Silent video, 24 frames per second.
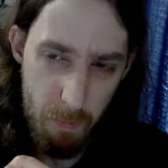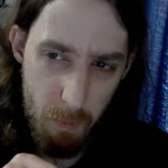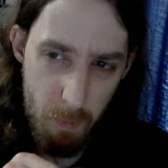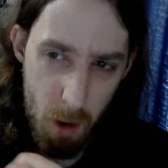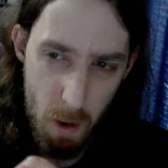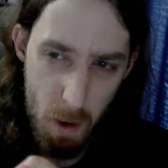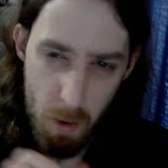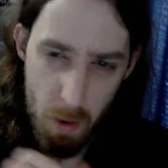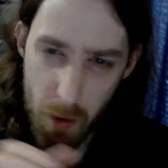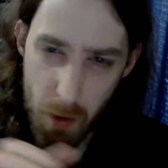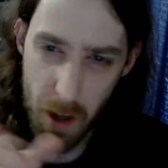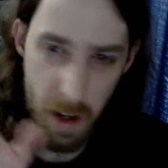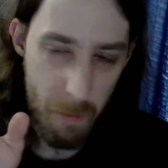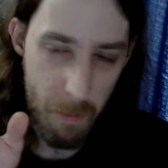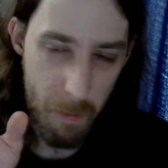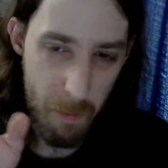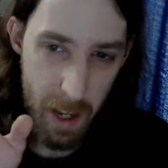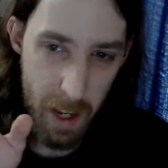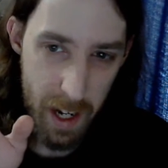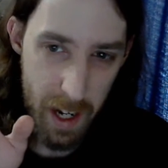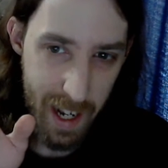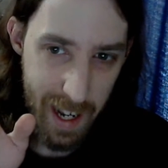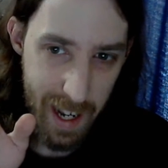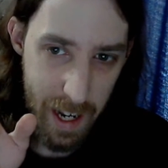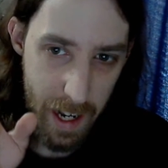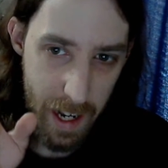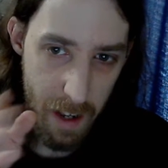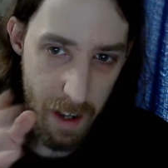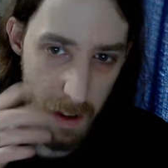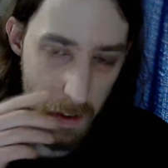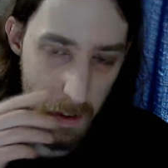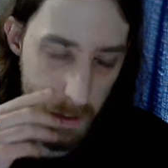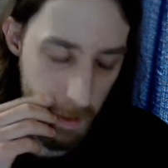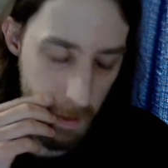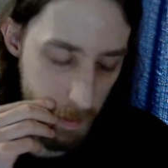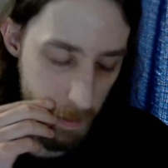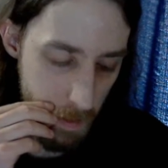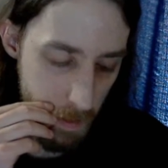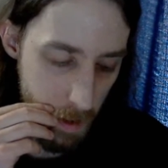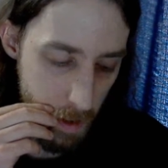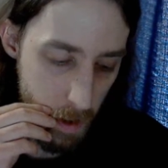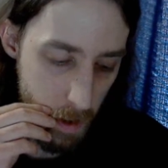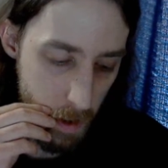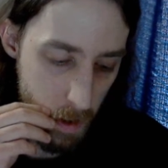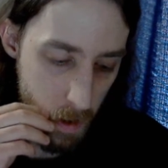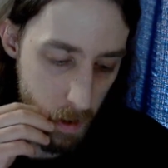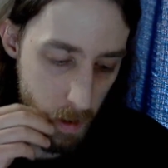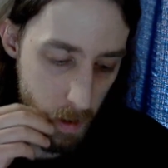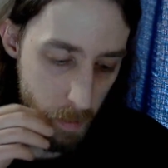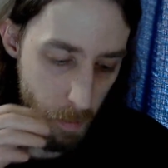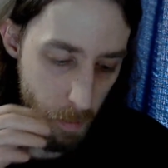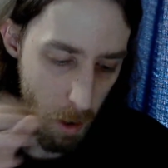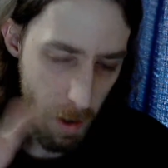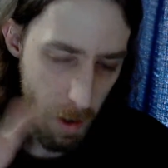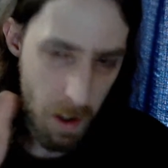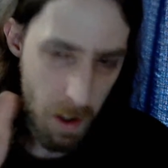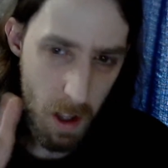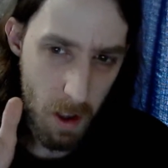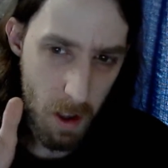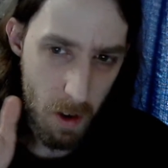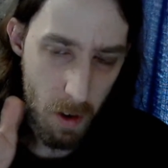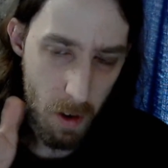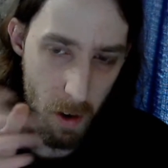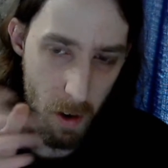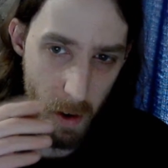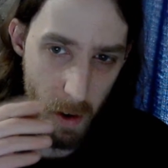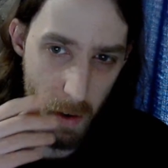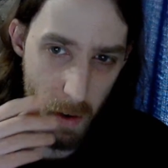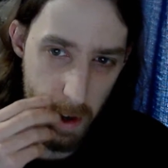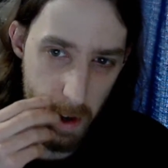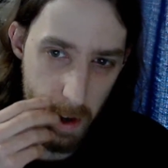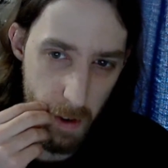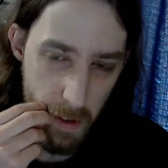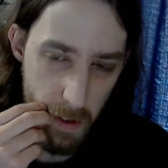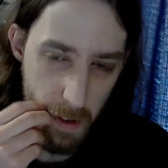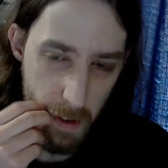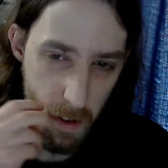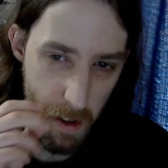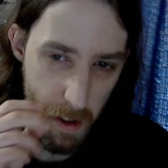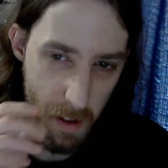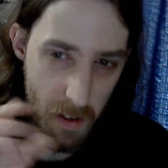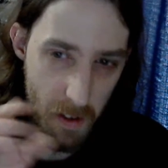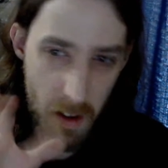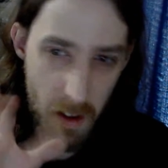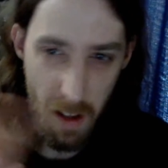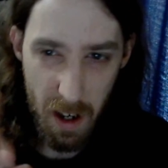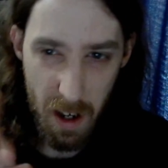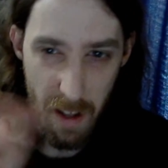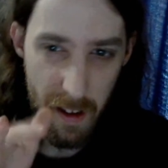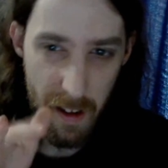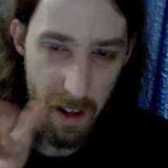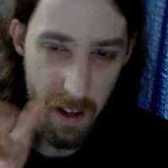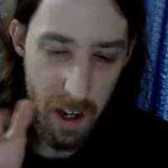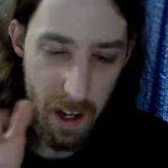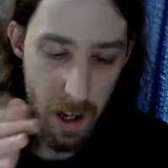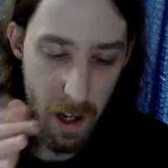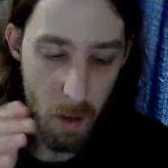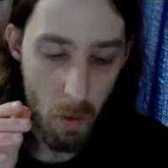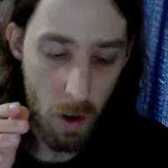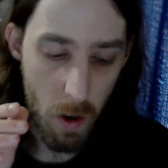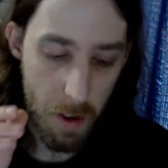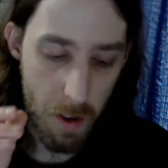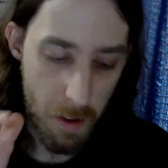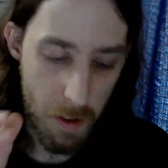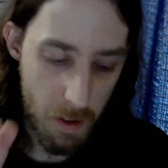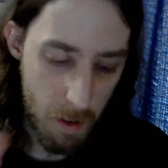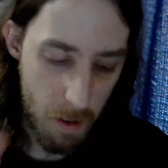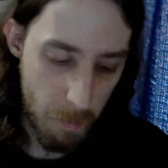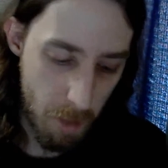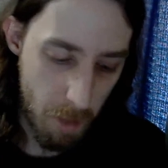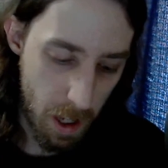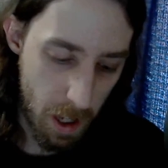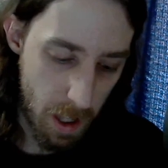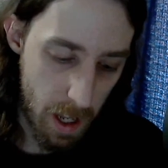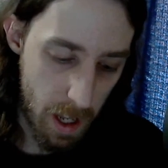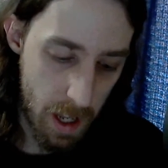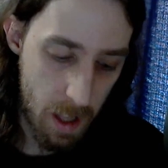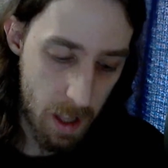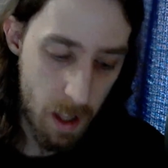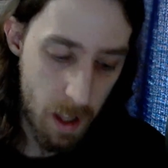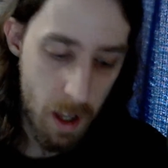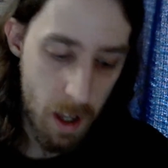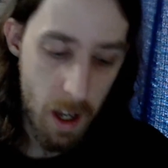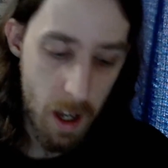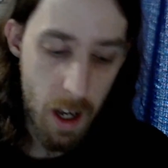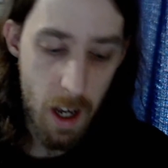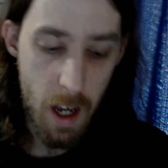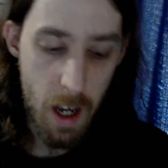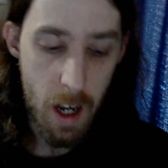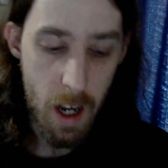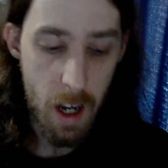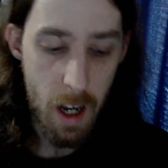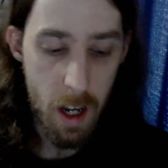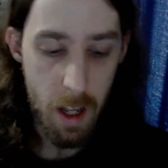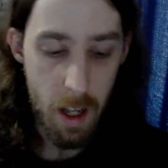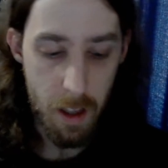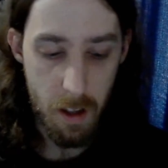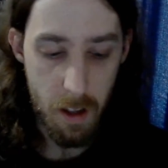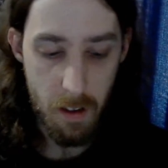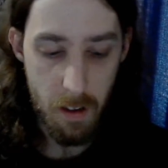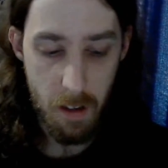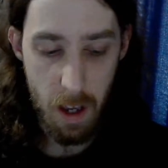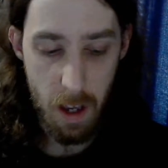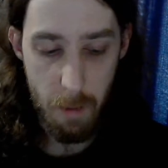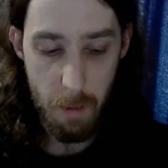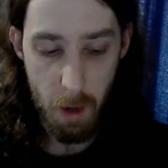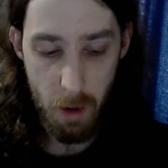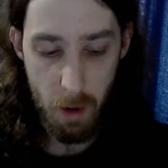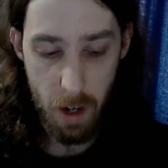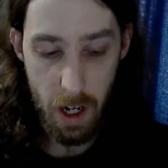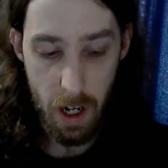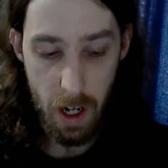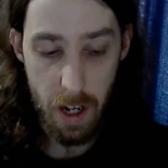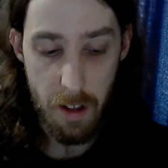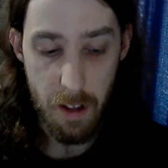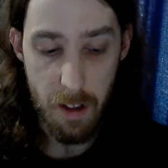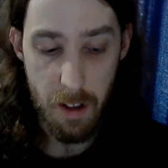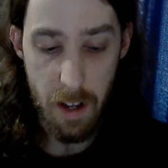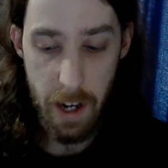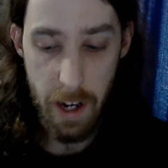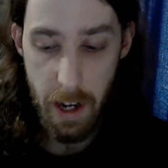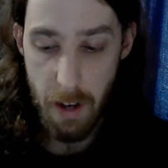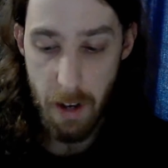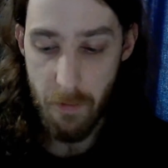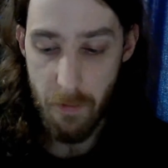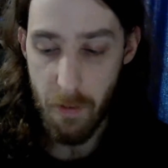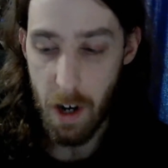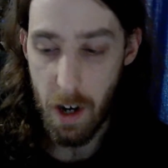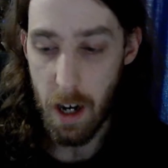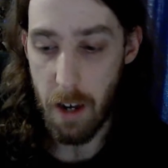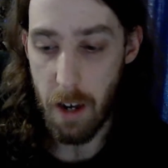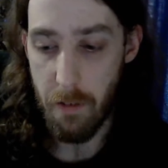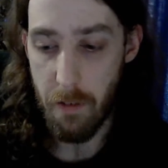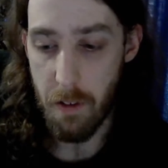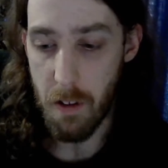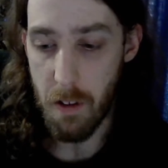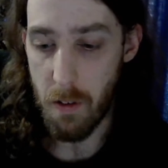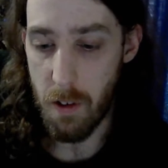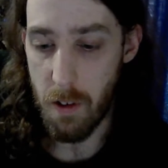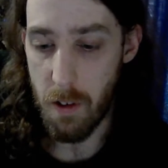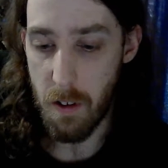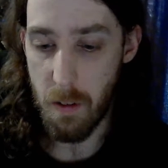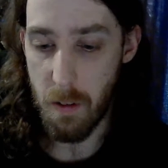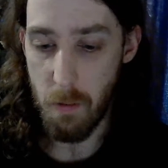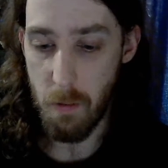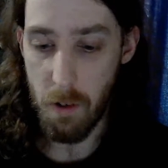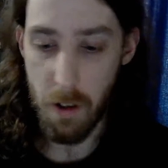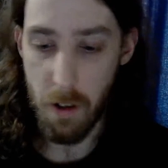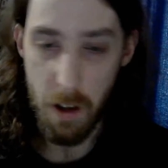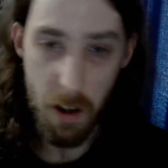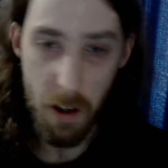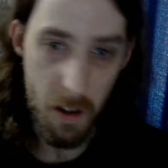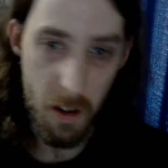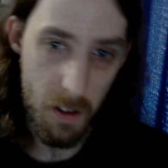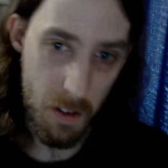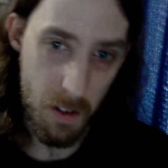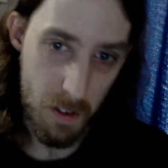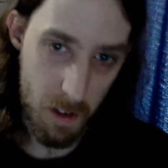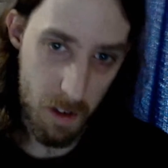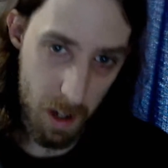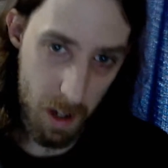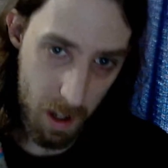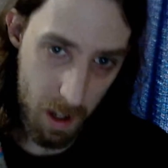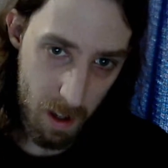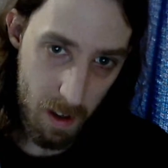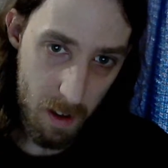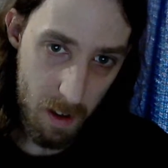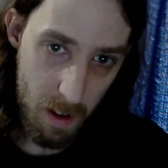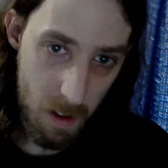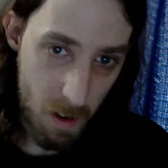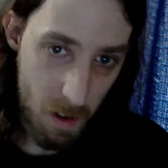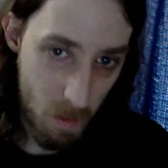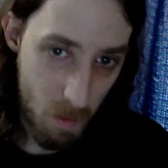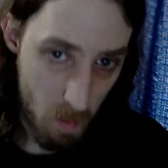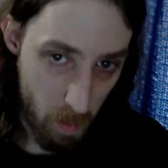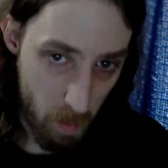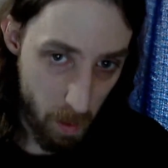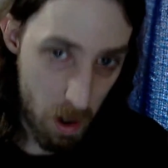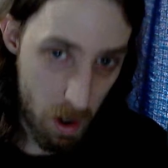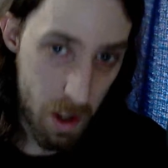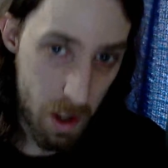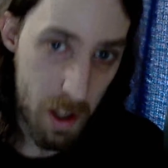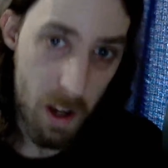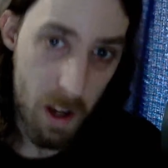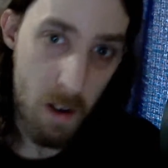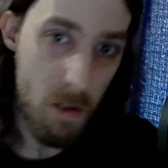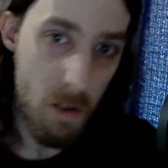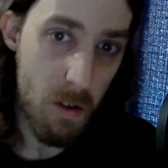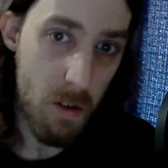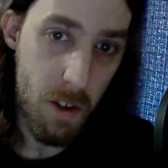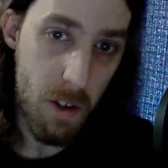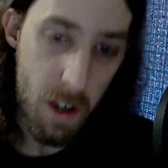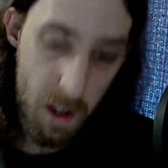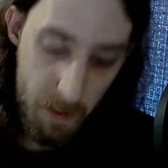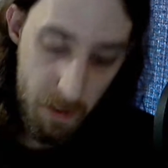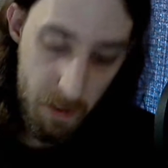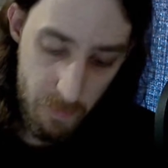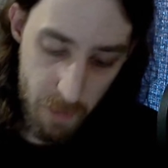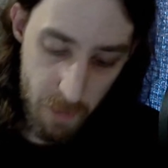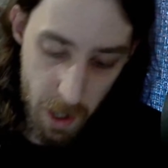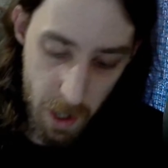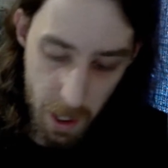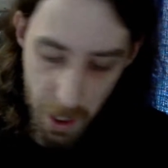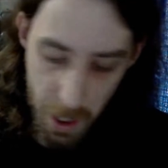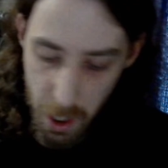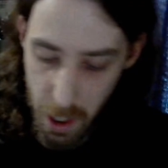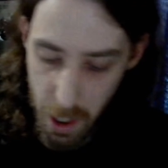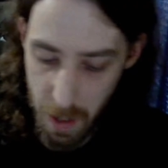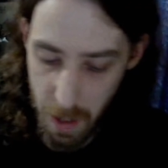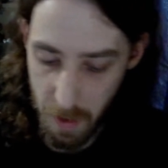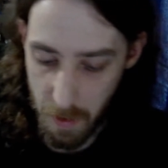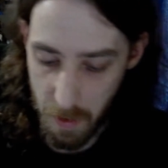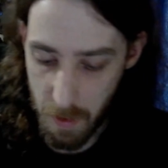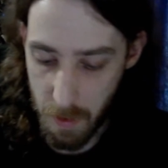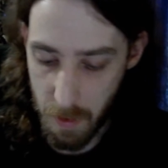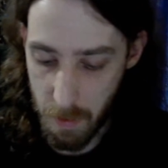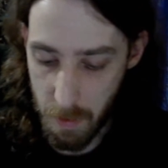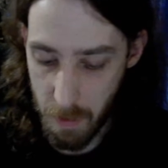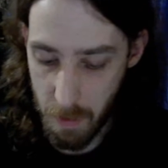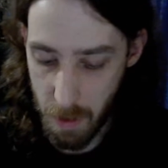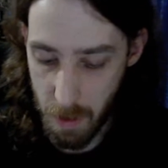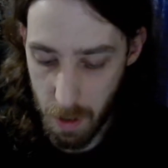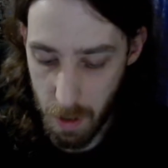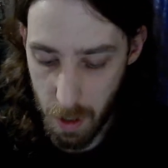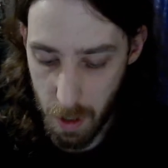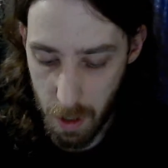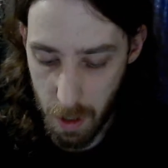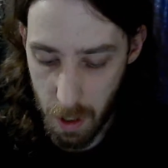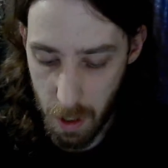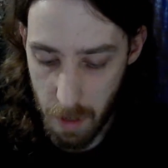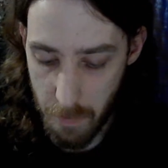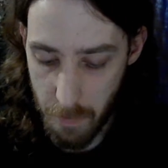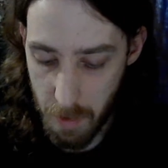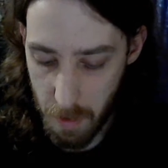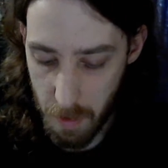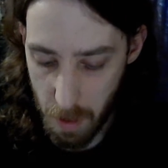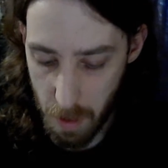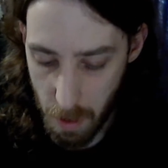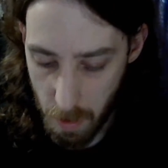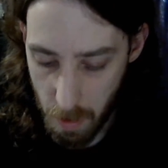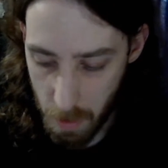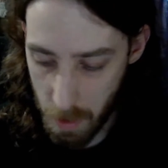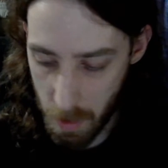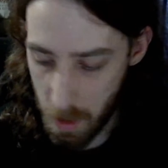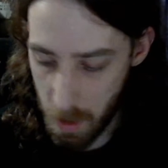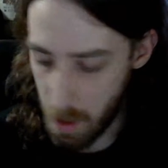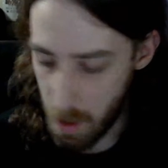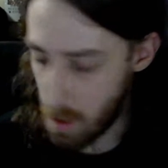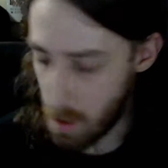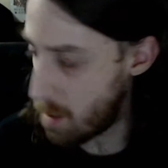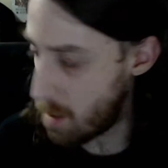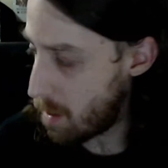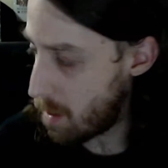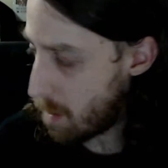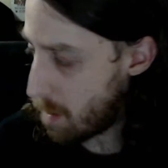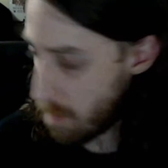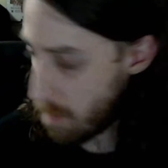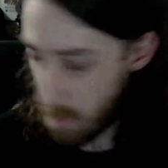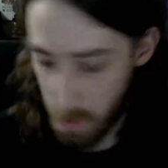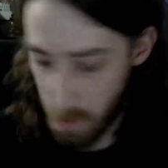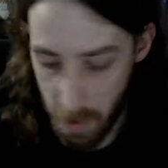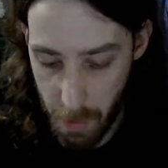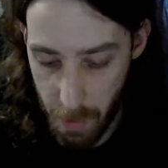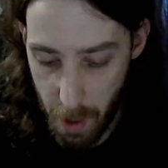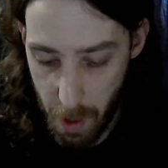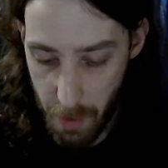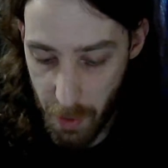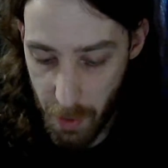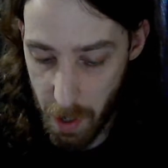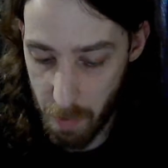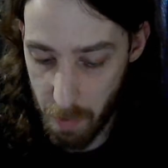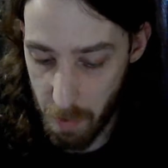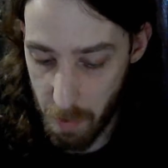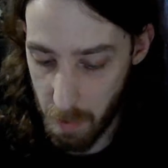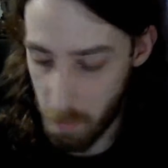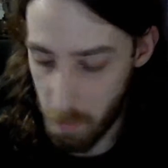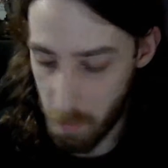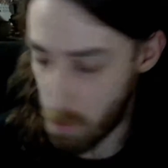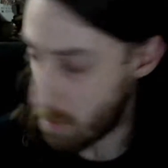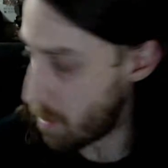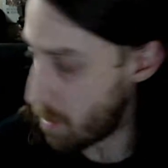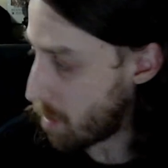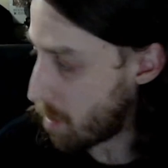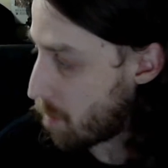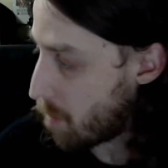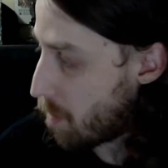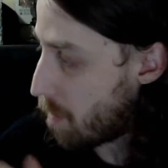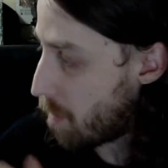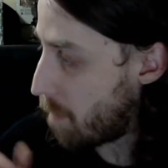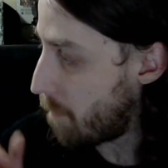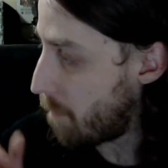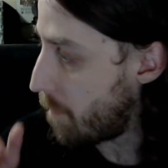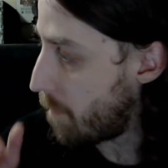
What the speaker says: early to mid 80s. Probably a little earlier, so let's say 1981, something like that. This came out in 1985, so this really is like really early in VHS life cycle. So I thought that was really cool.